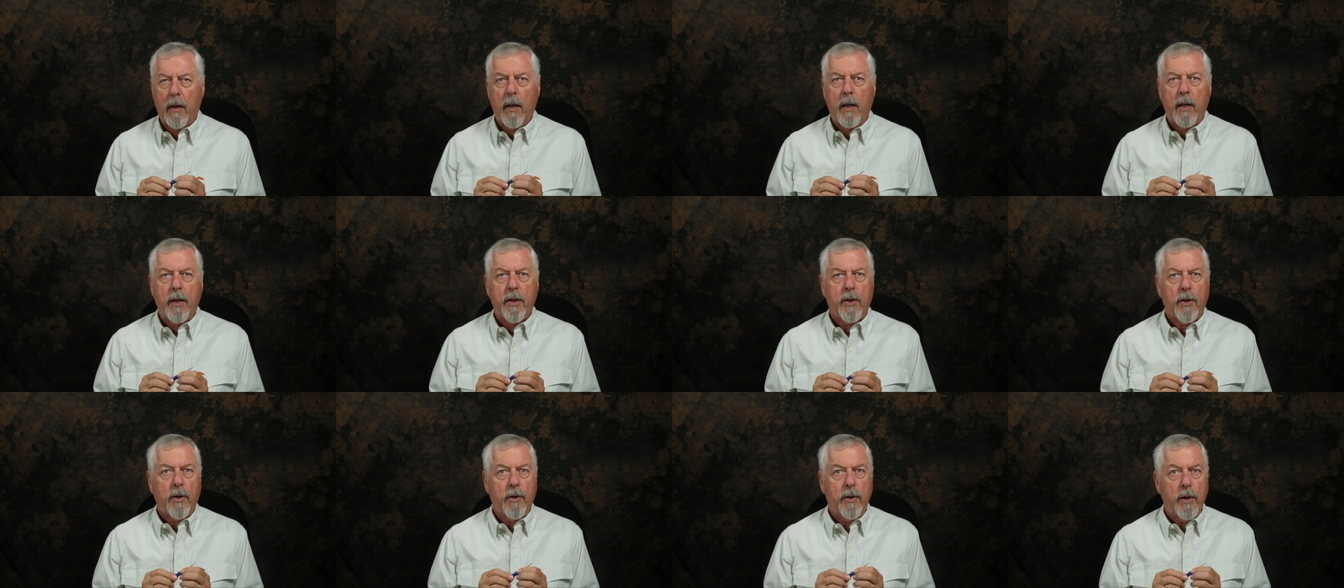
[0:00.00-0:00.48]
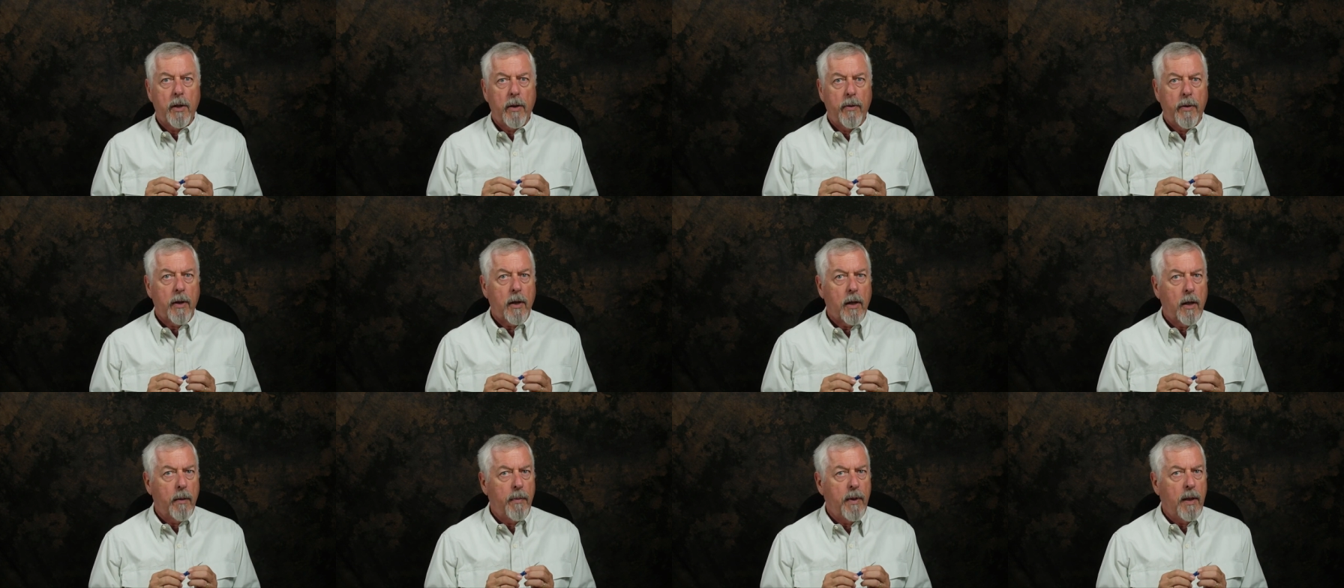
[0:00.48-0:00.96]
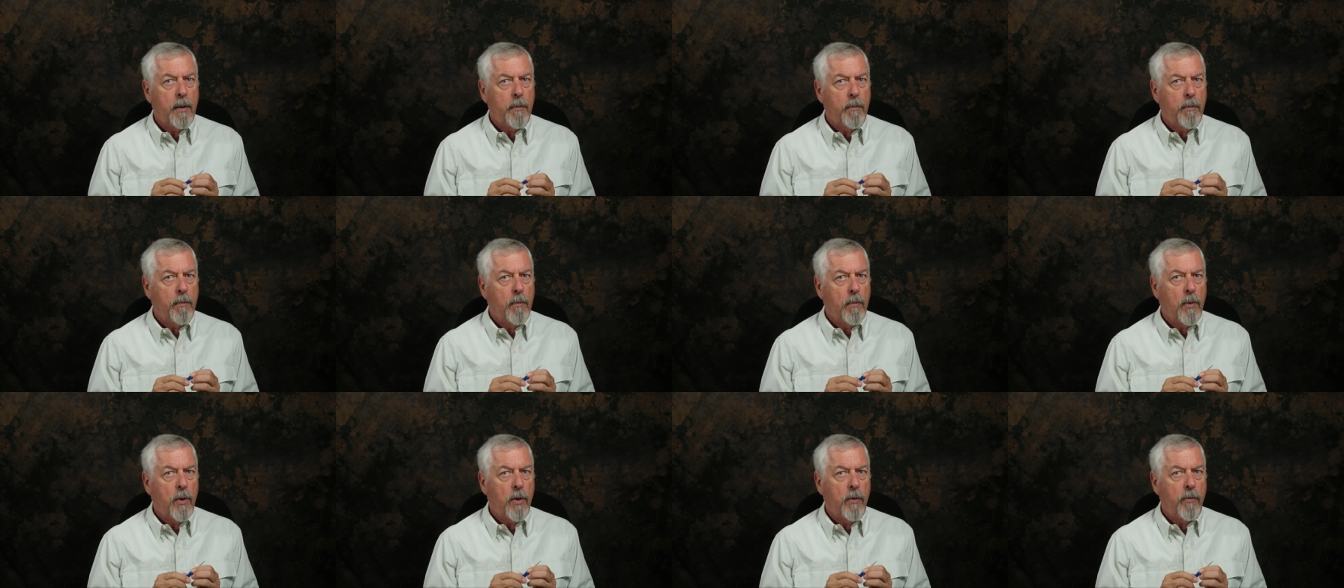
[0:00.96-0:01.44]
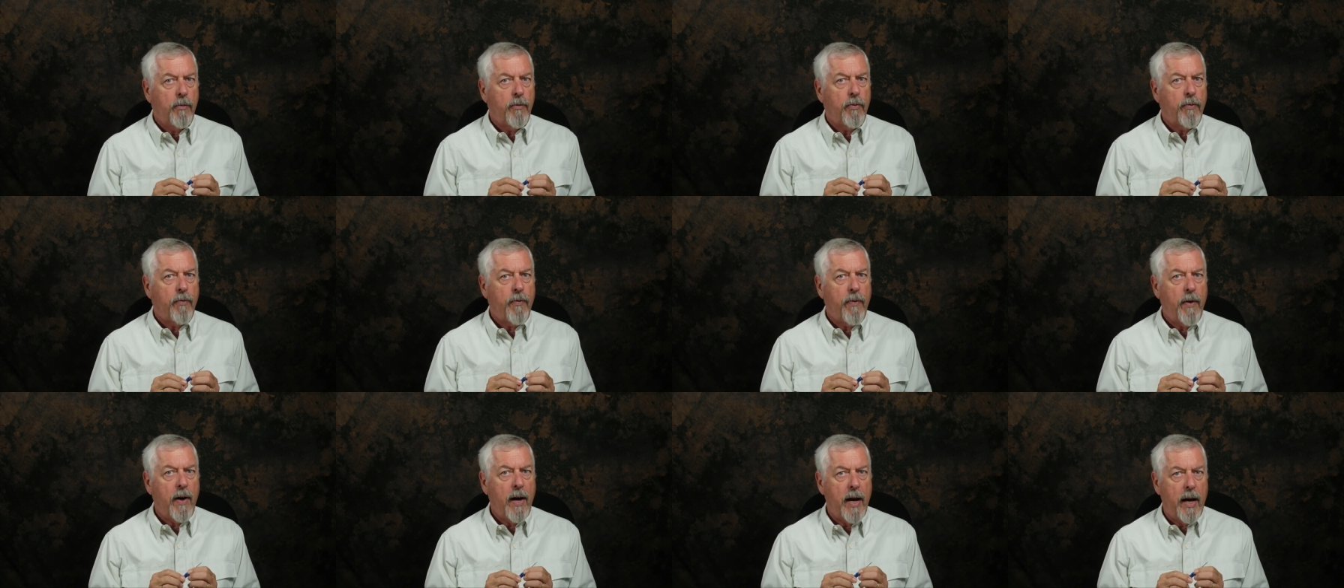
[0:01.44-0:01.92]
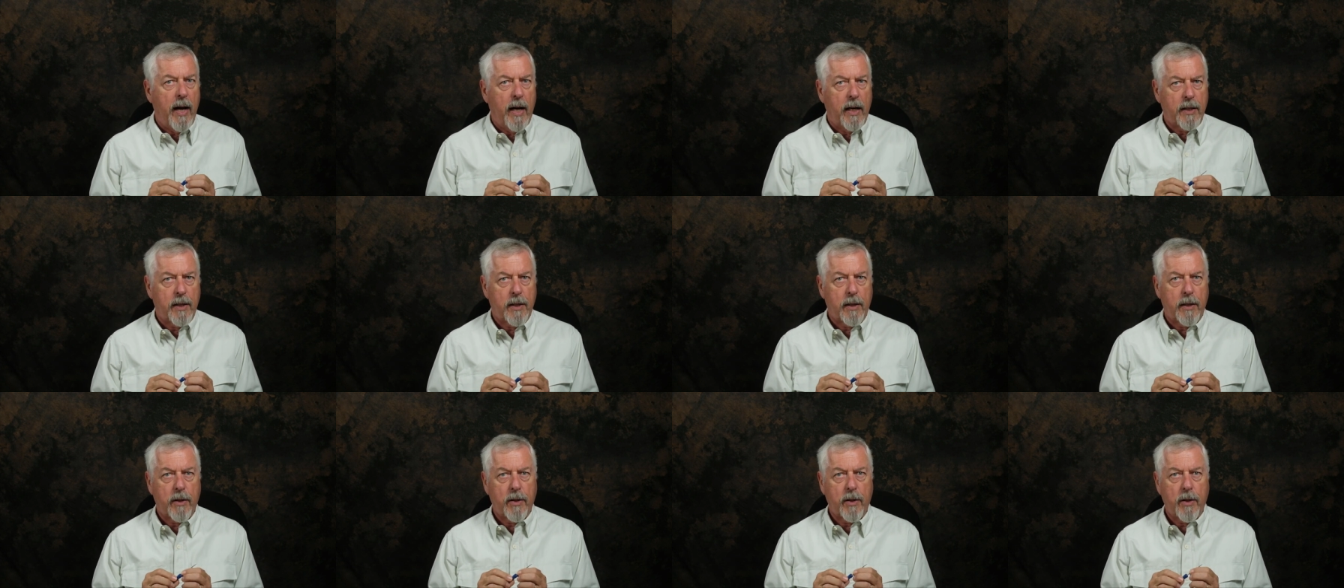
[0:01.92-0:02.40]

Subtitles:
So they're going to be moved fast.